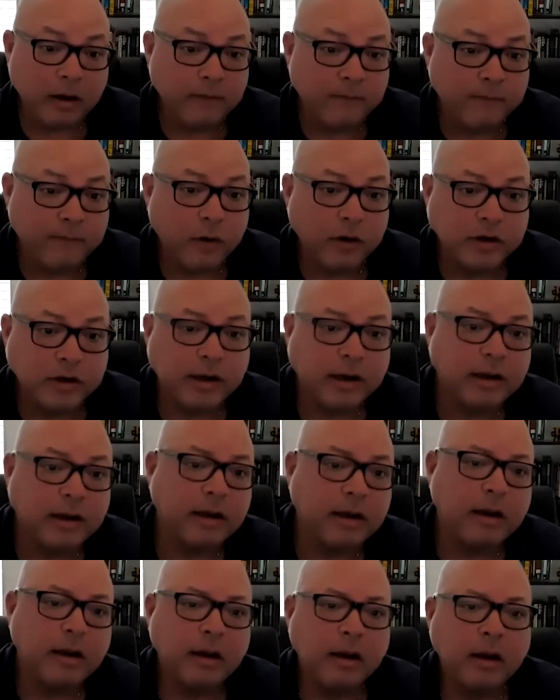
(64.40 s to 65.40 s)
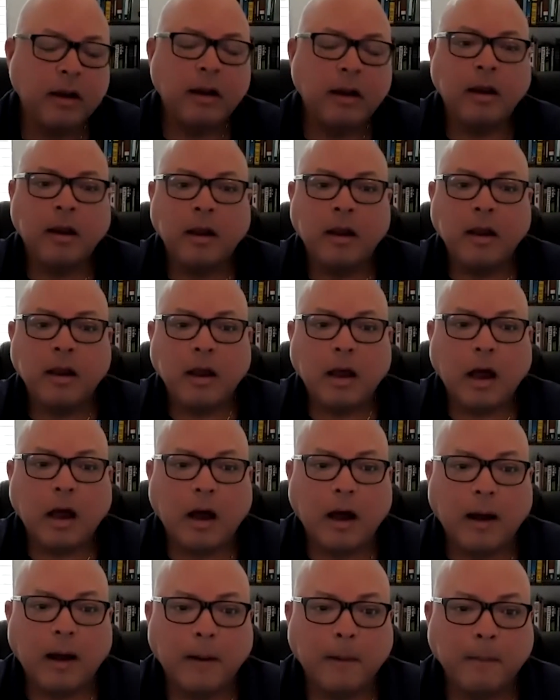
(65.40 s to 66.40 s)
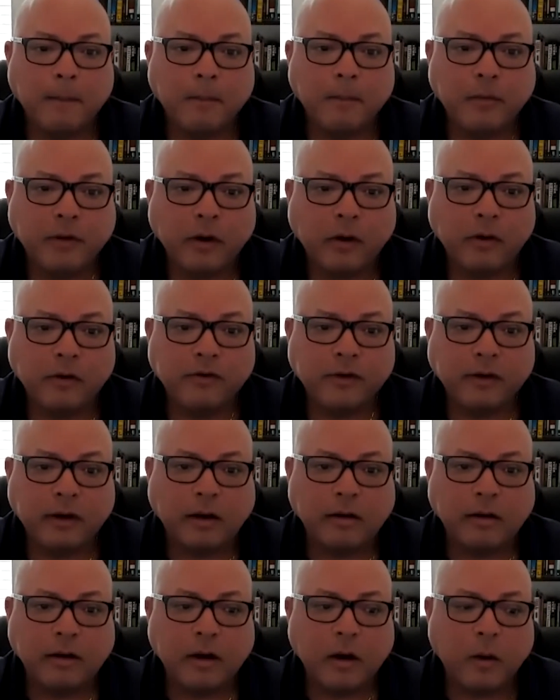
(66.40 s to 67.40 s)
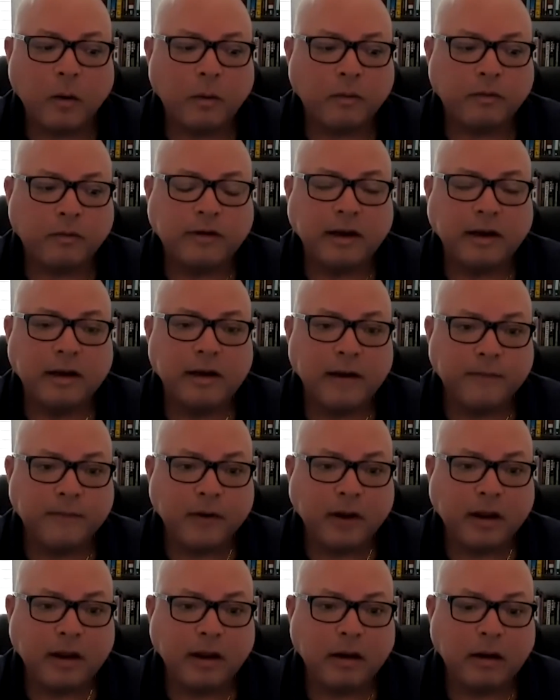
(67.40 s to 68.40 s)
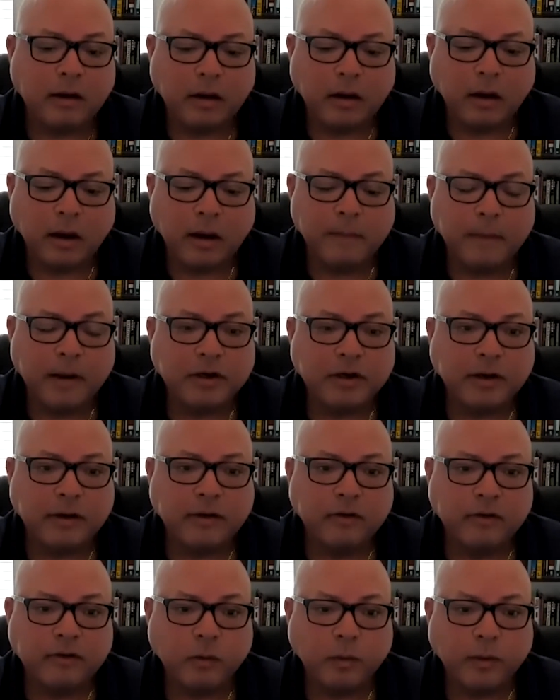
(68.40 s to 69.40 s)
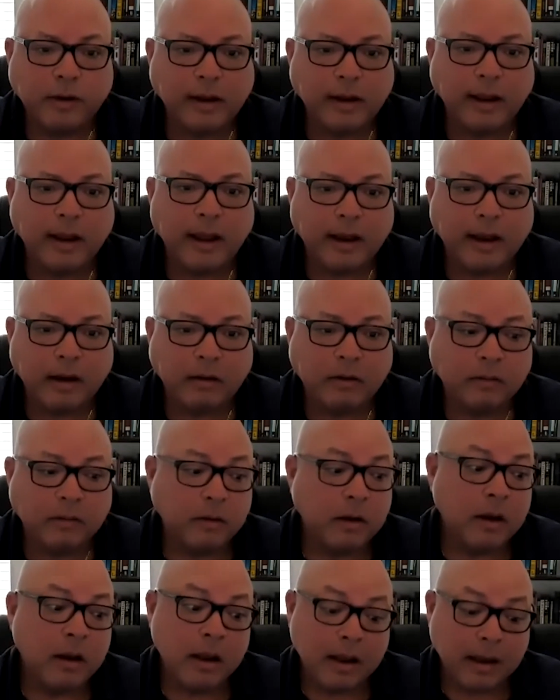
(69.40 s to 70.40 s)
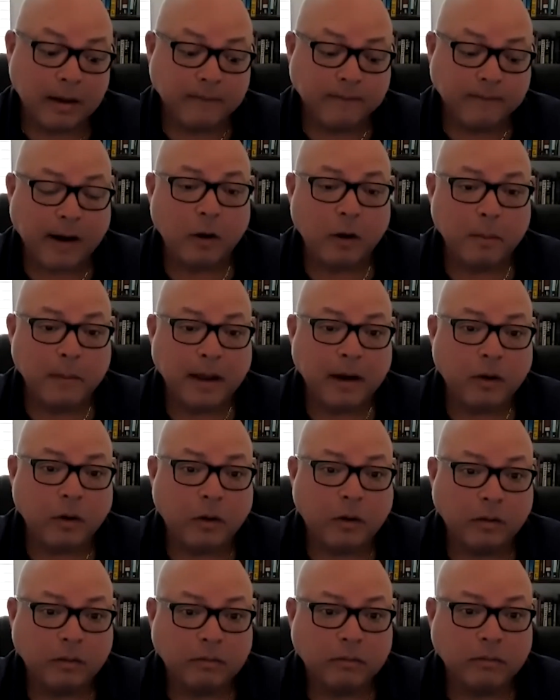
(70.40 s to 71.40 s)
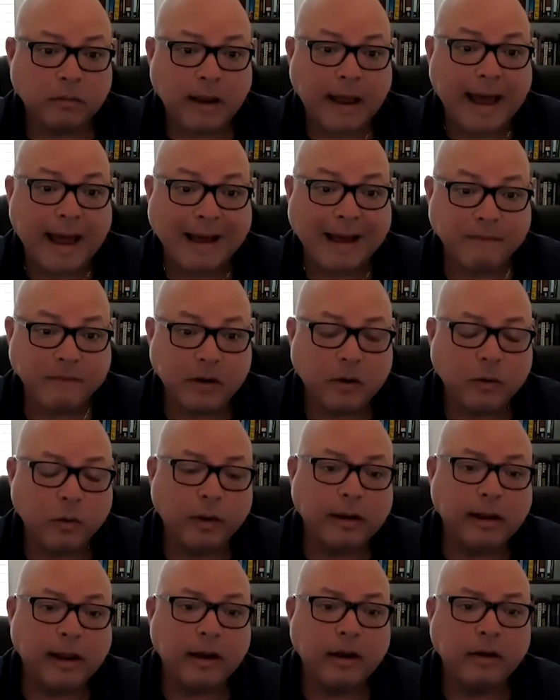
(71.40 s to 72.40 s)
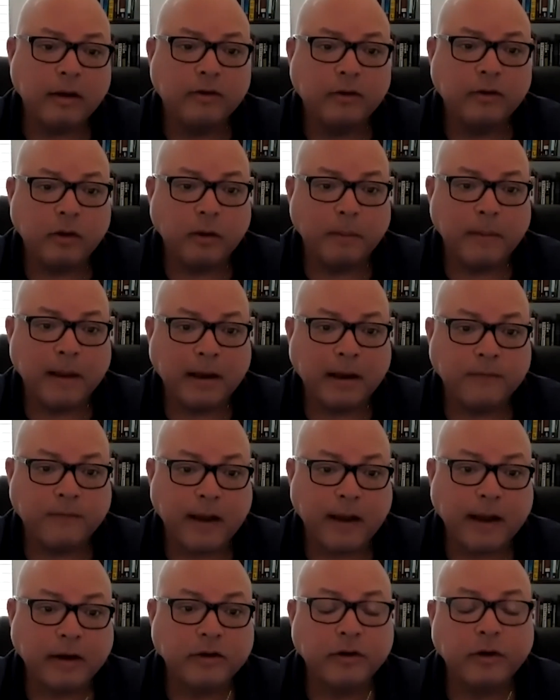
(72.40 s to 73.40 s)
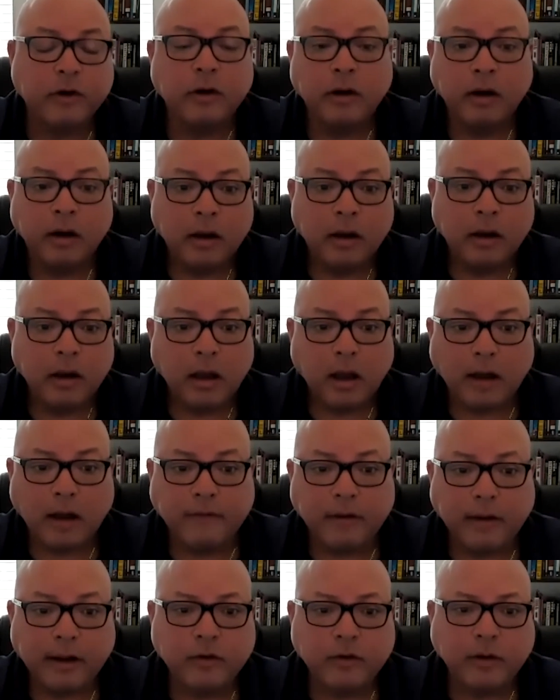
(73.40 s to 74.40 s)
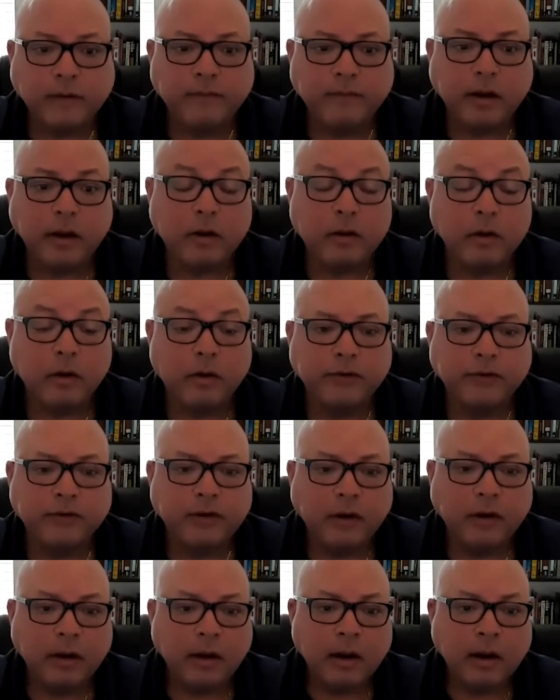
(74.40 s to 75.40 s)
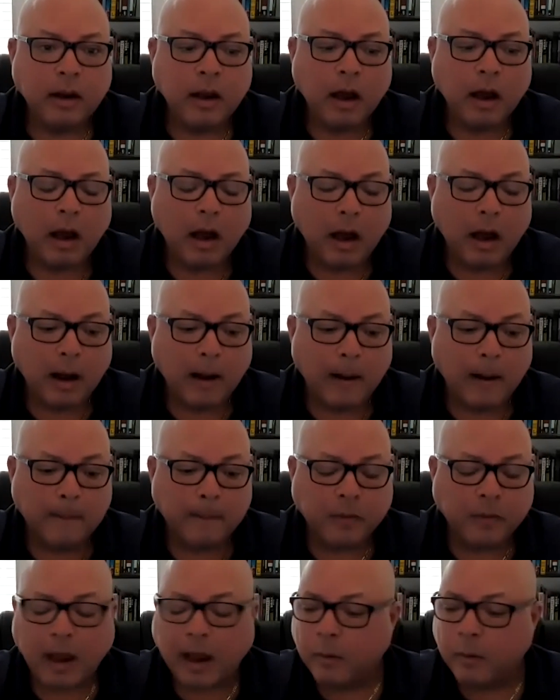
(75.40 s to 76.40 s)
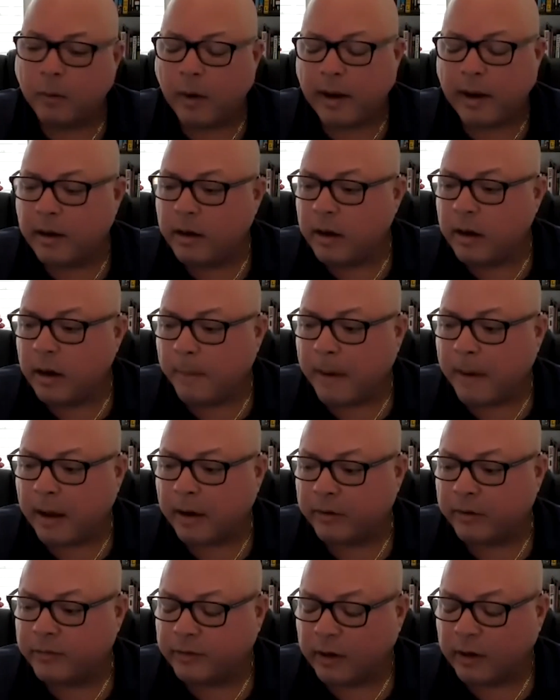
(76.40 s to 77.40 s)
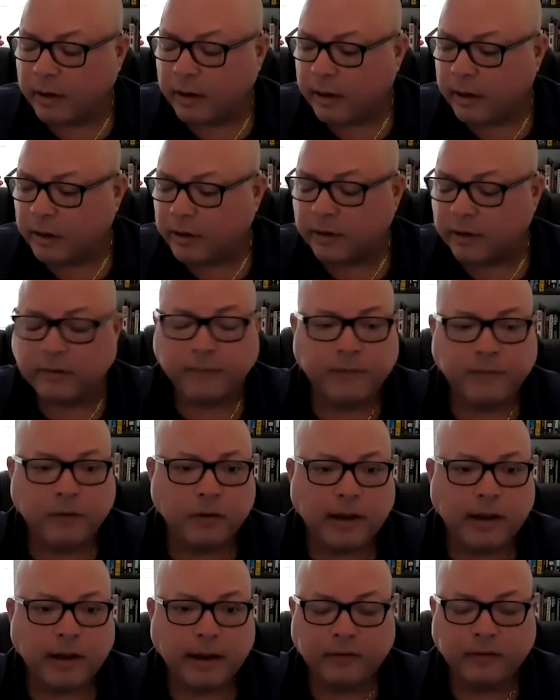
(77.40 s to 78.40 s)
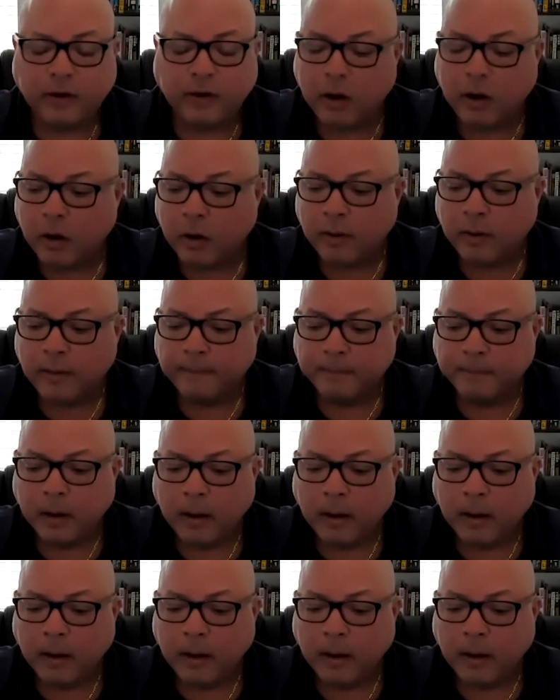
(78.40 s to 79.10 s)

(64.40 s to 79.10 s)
unfortunately. There's significant emissions and environmental havoc related to the manufacture of electric vehicles. I read about a study just a few days ago